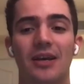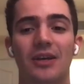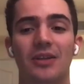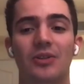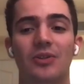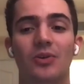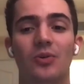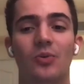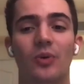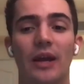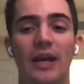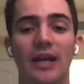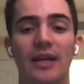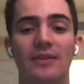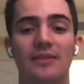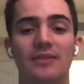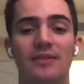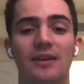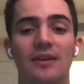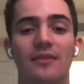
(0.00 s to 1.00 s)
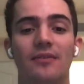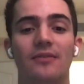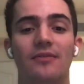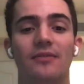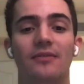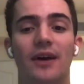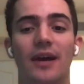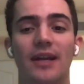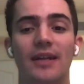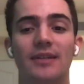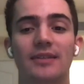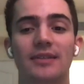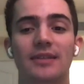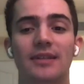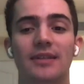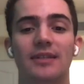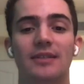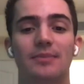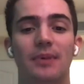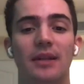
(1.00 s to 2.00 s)
the waves finally
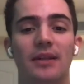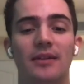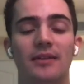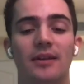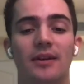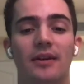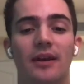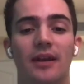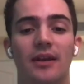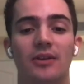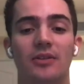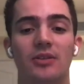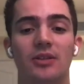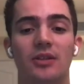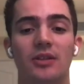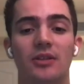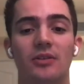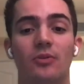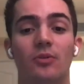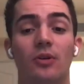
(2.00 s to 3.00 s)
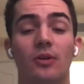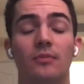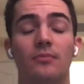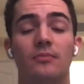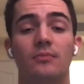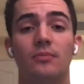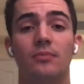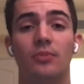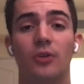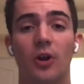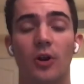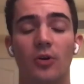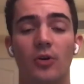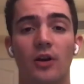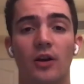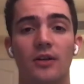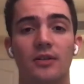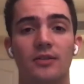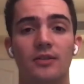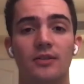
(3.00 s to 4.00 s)
expended their energy, or broke
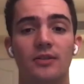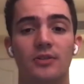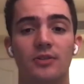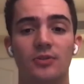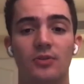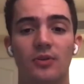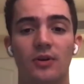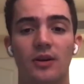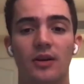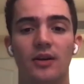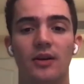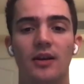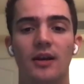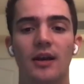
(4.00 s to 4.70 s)
onto the shore,